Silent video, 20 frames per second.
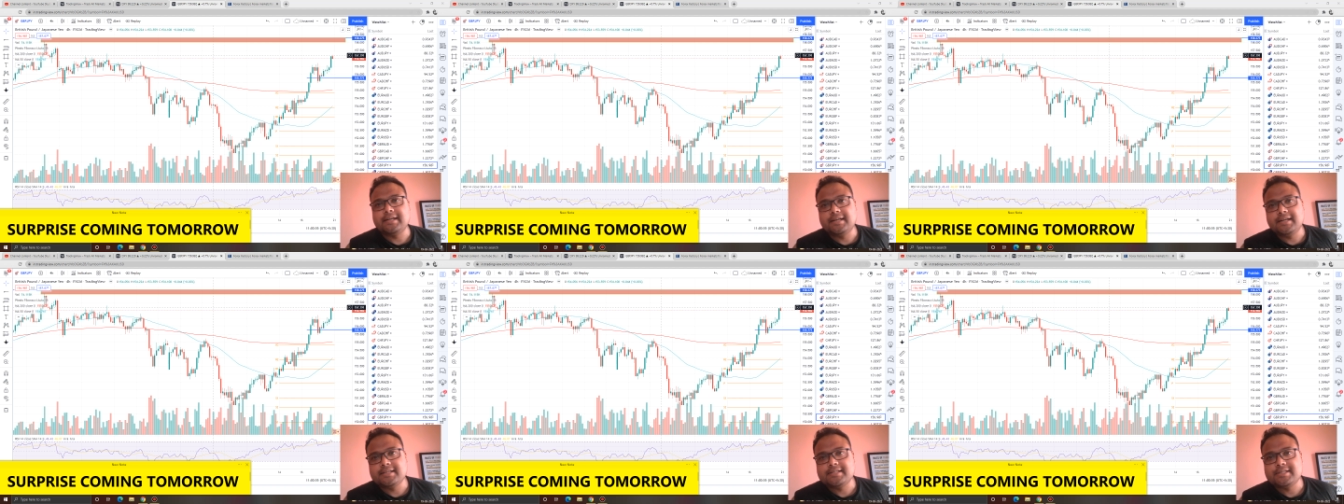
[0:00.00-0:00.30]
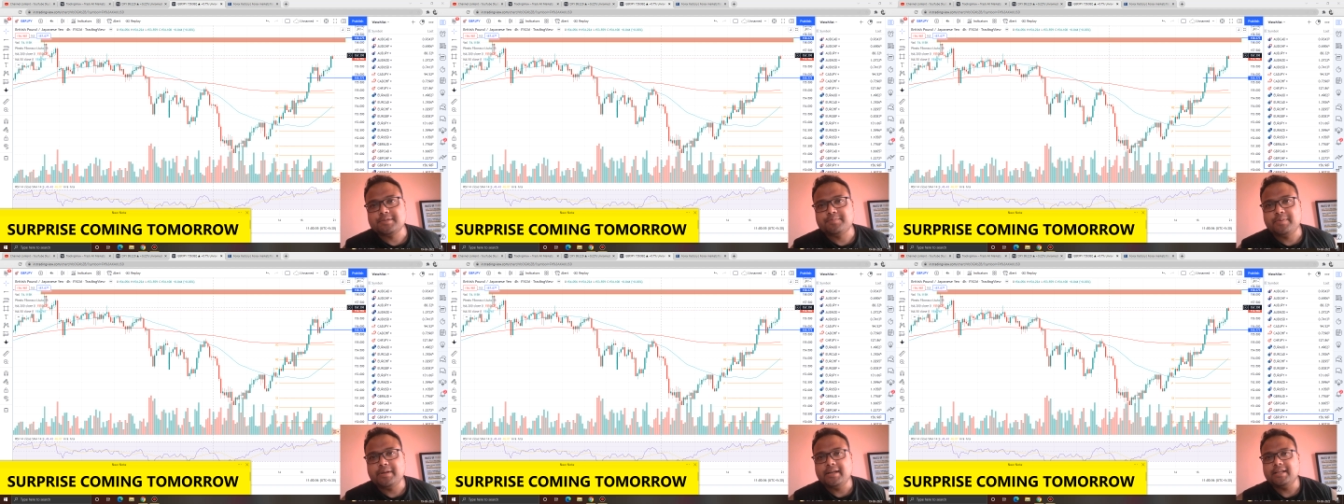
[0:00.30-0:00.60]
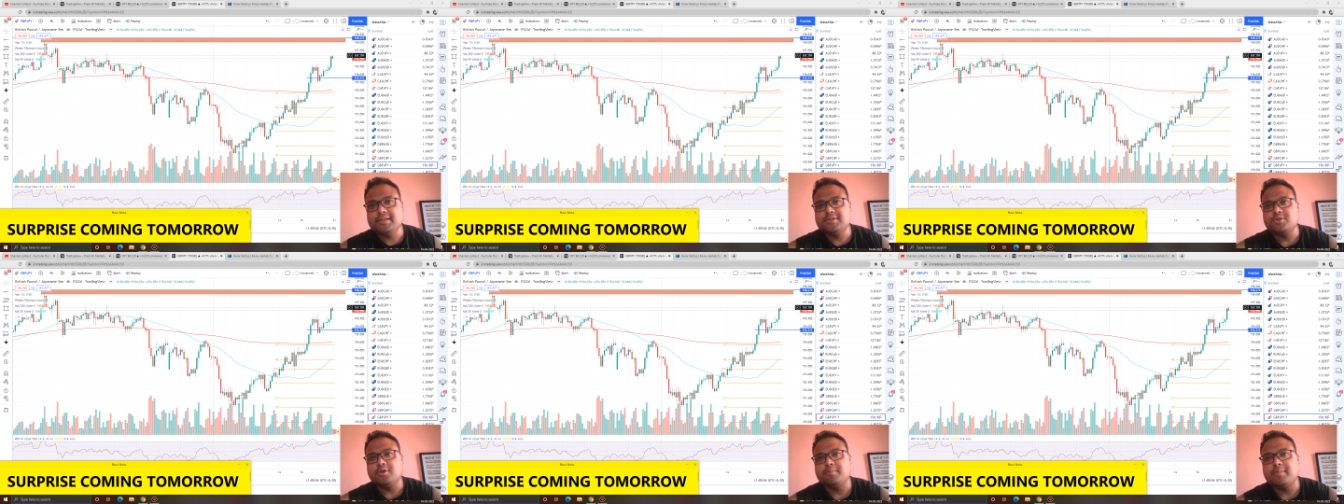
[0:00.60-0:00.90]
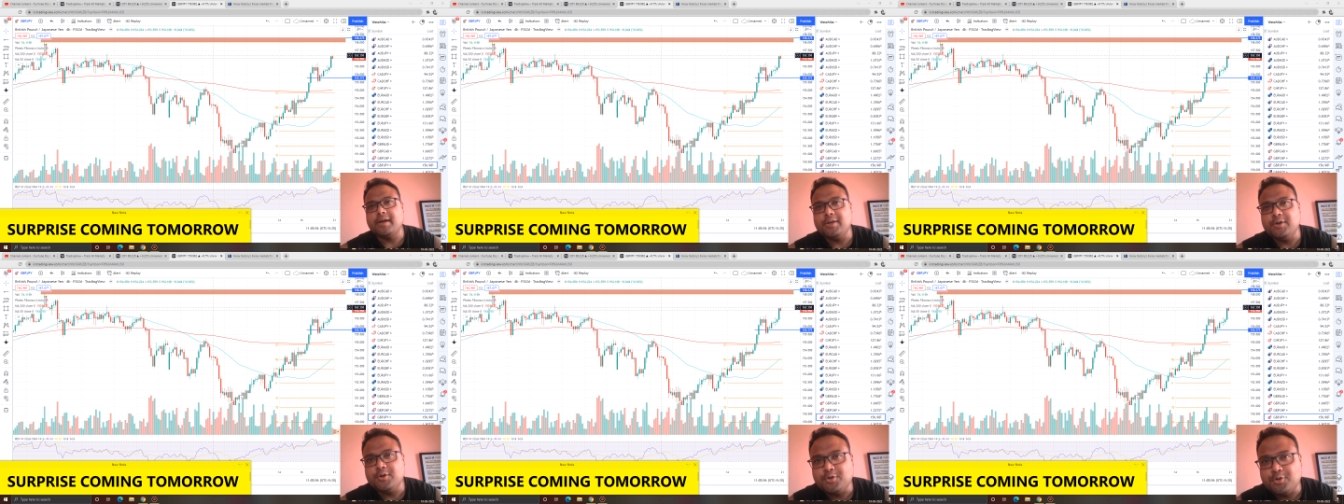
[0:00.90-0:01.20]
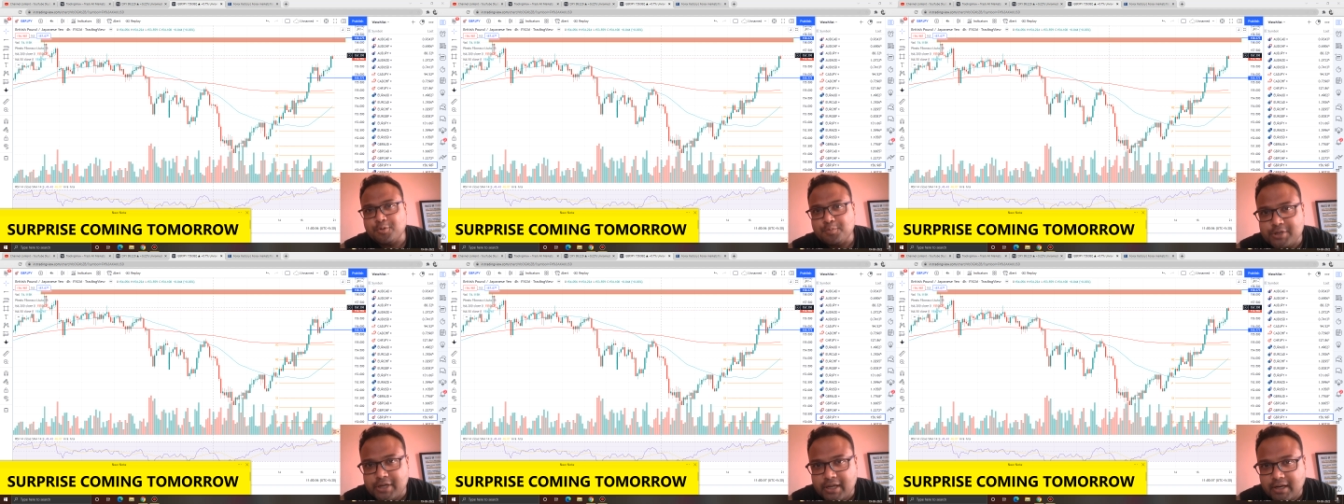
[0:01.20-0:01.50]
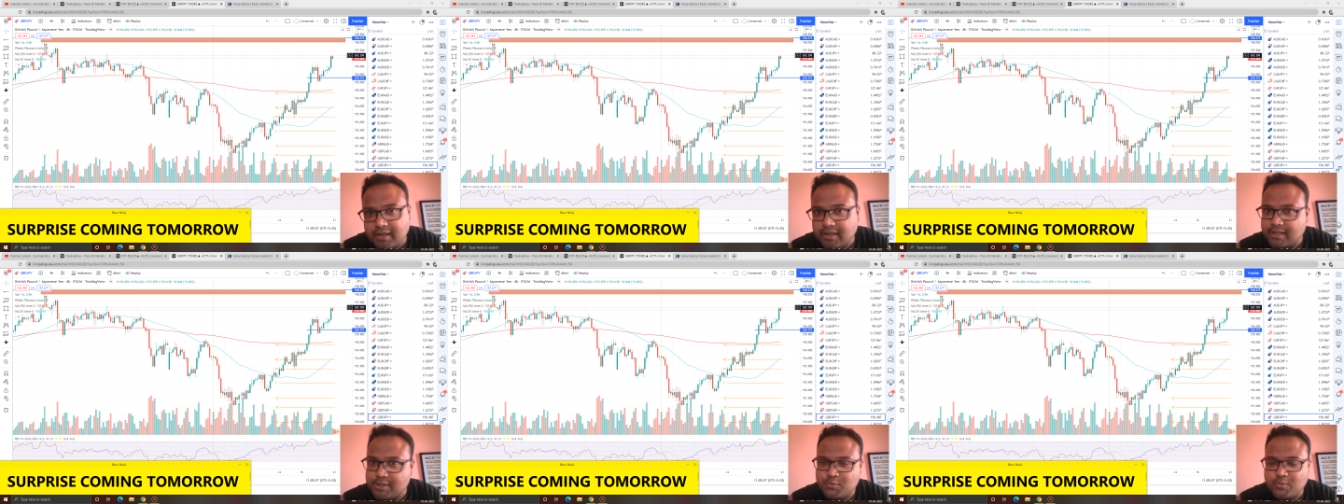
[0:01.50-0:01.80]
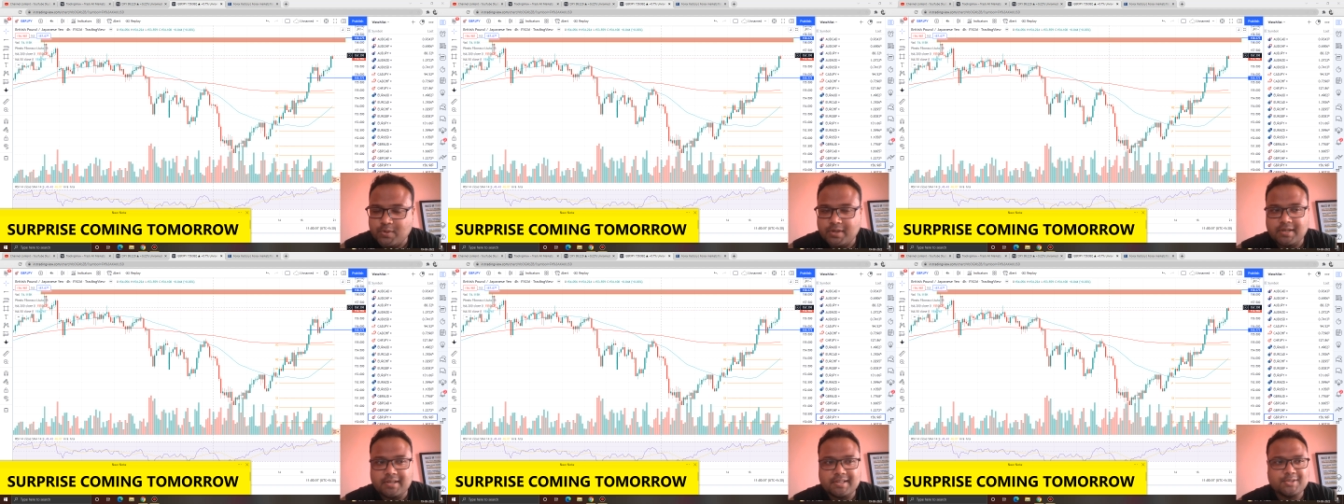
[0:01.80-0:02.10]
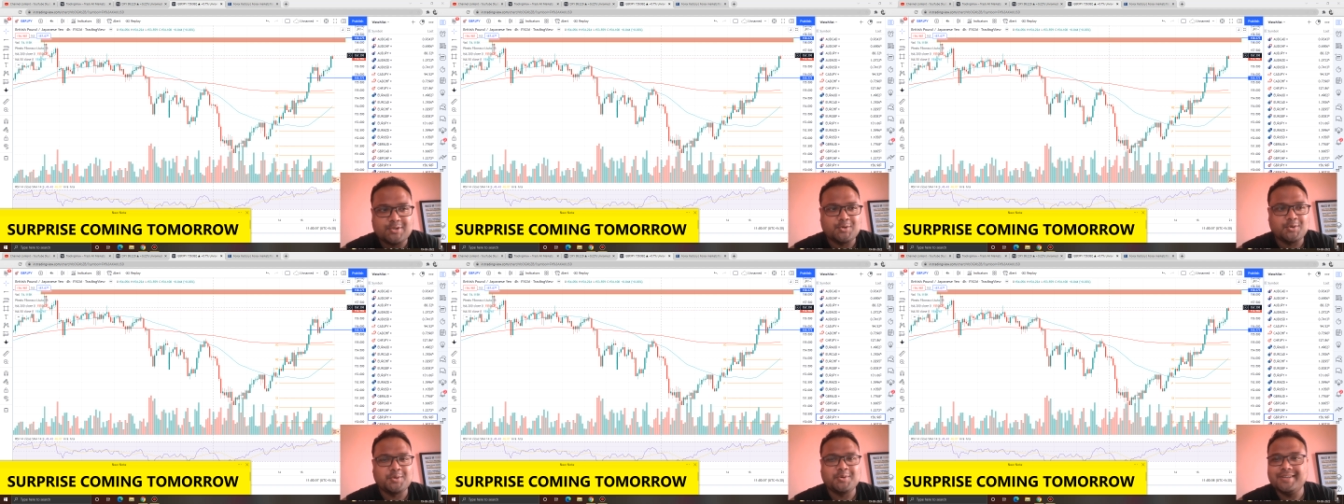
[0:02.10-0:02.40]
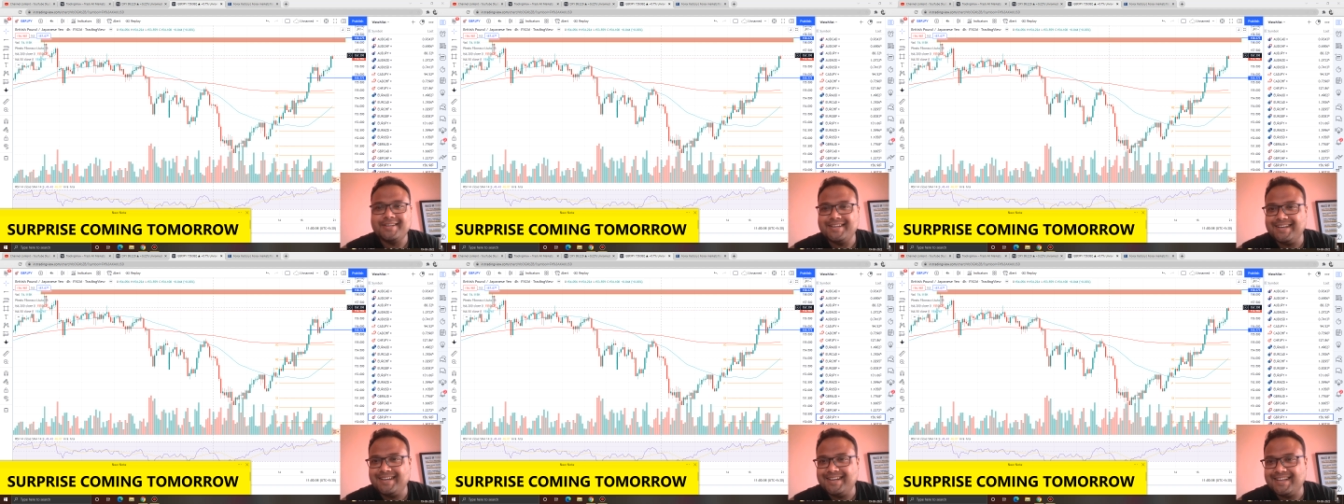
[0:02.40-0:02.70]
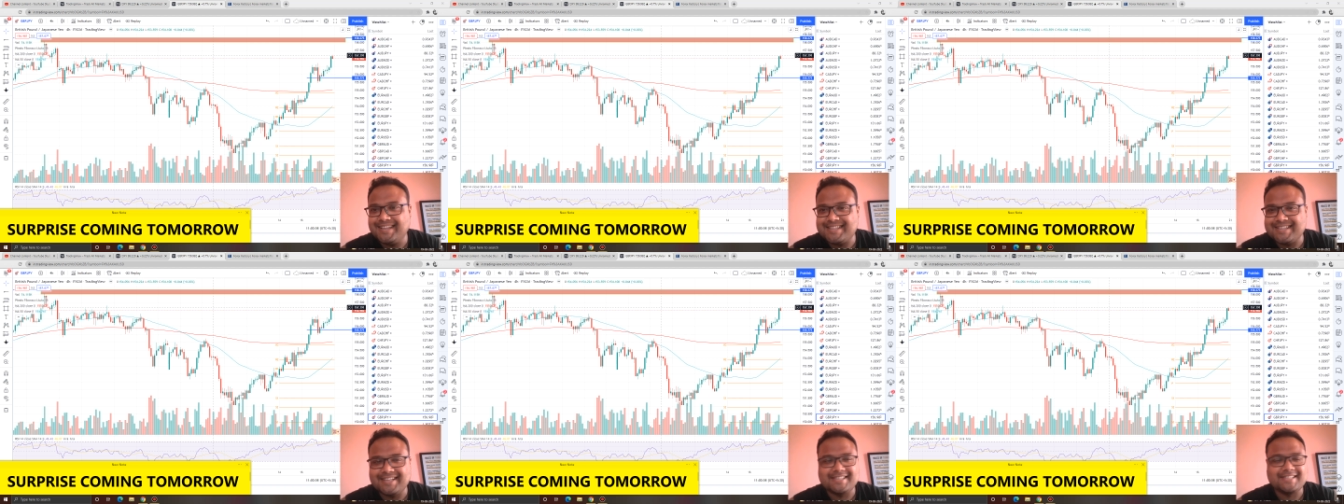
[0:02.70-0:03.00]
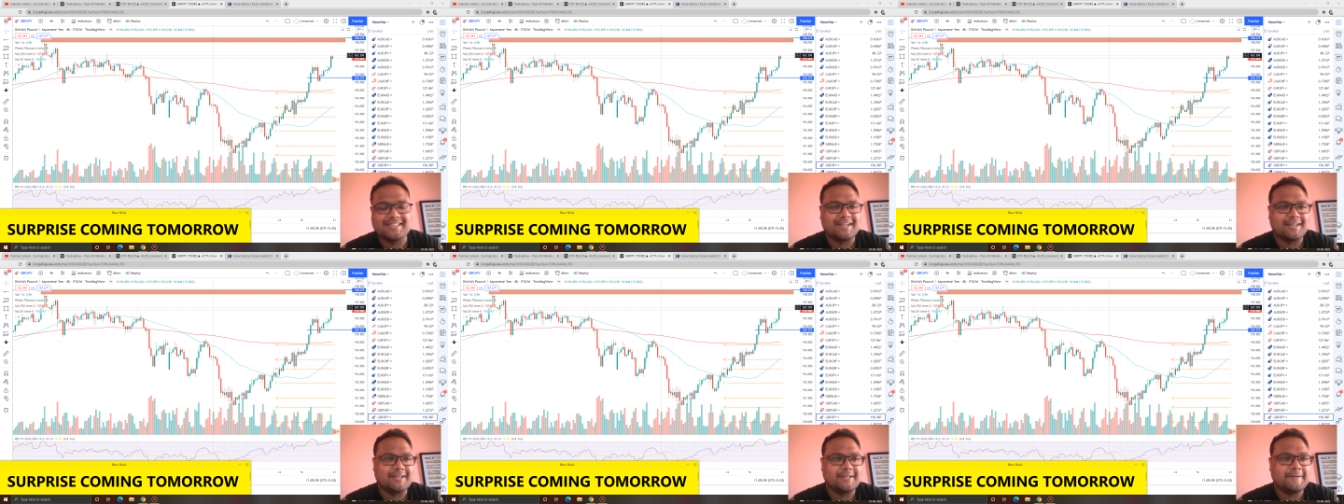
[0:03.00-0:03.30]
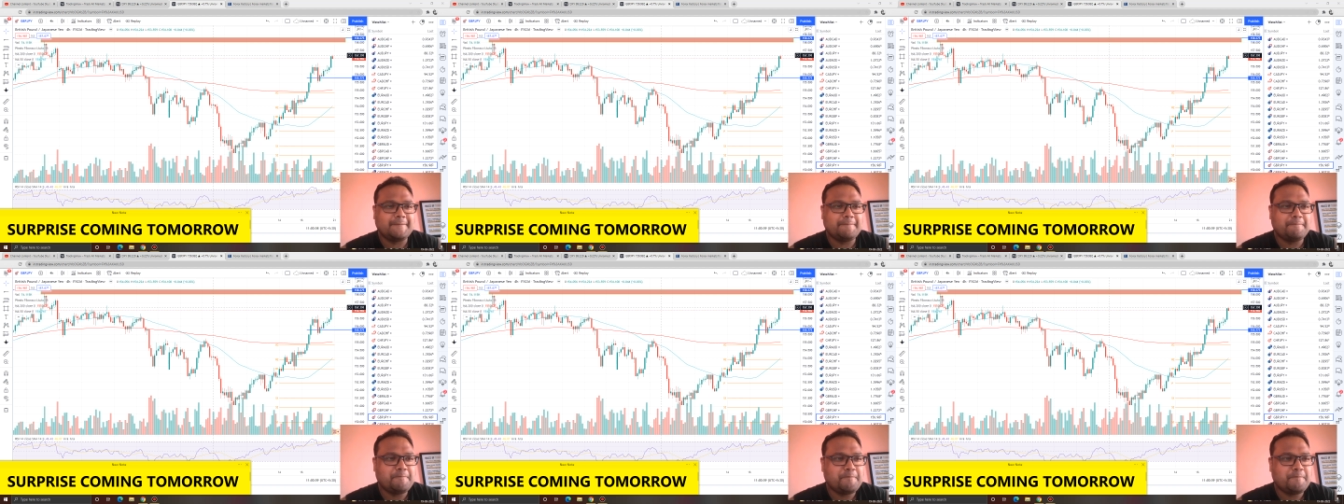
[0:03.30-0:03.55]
analysis playlist on my YouTube channel as well. So let's get started.